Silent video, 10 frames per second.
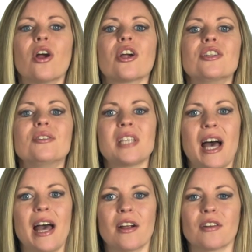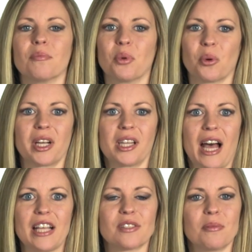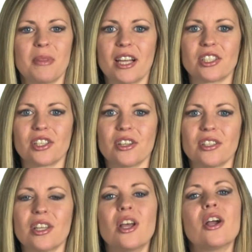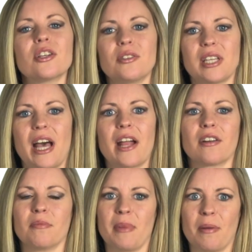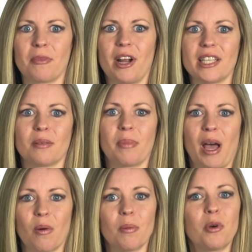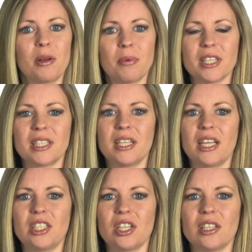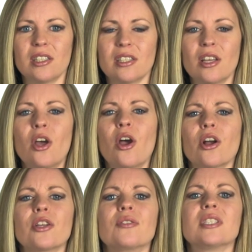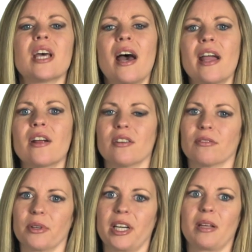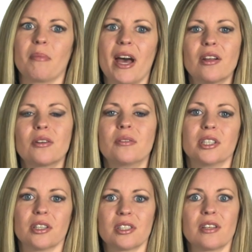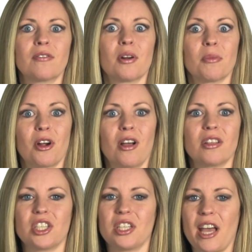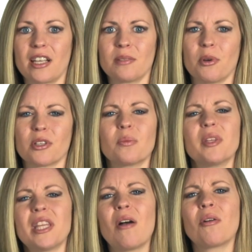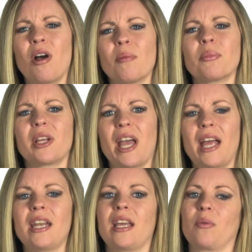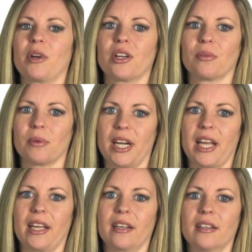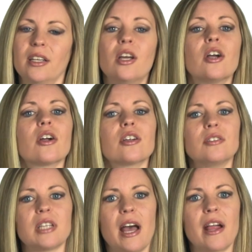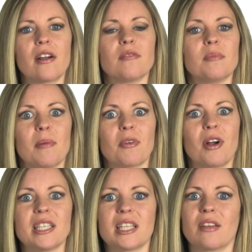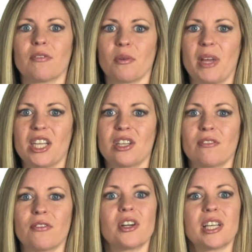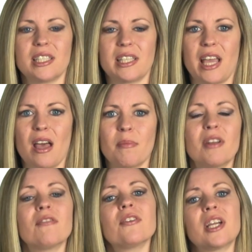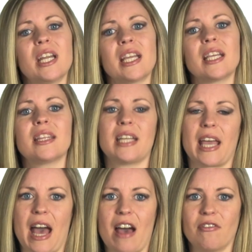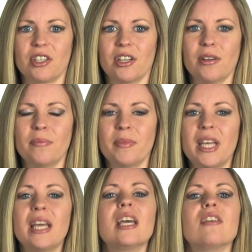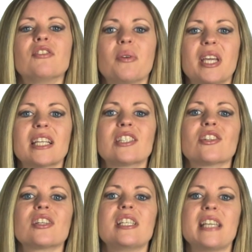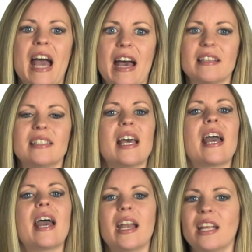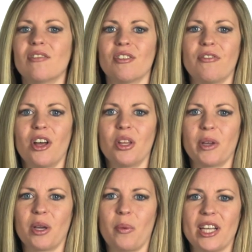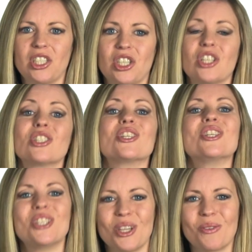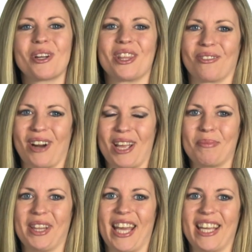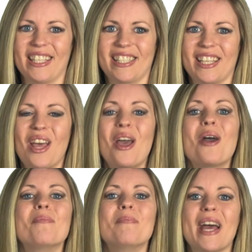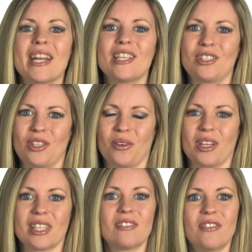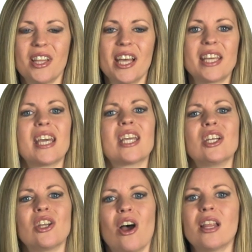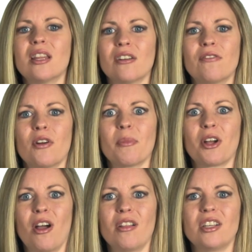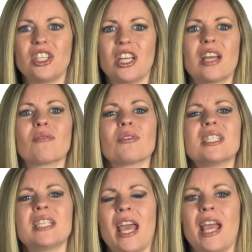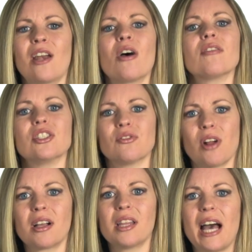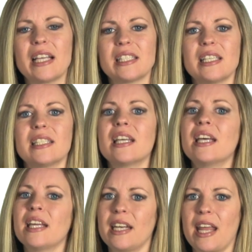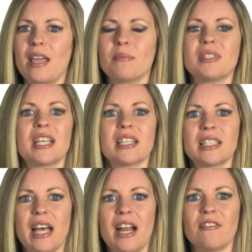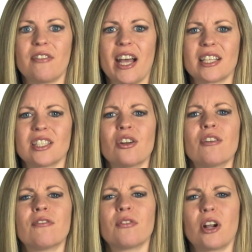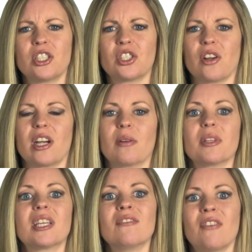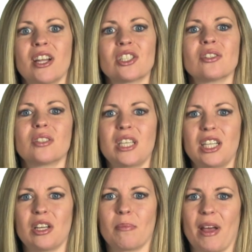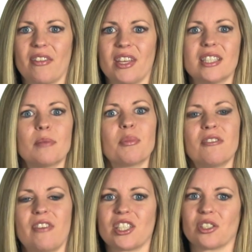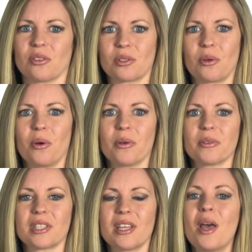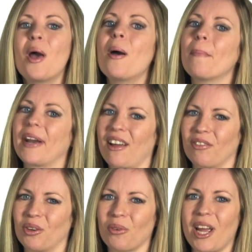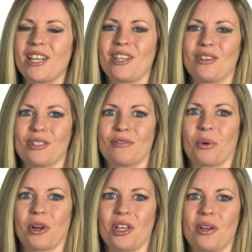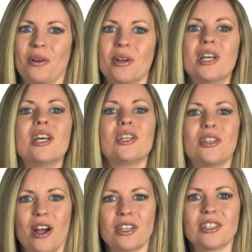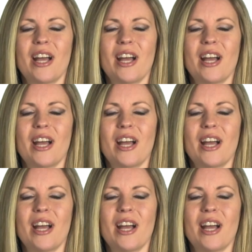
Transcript: Are you tired of boring classroom lectures? Are you tired of memorizing PowerPoint presentations? Are you tired of reading medical and nursing pharmacology textbooks without comprehending what you're reading? Are you tired of memorizing information for an exam and forgetting it the day after? If you answer yes to any of the following questions, you are in the right place. Many students feel like they cannot learn pharmacology and retain all the drug classes, names, and side effects and are frustrated with conventional teaching methods at professional schools. But I have great news for you. Dr.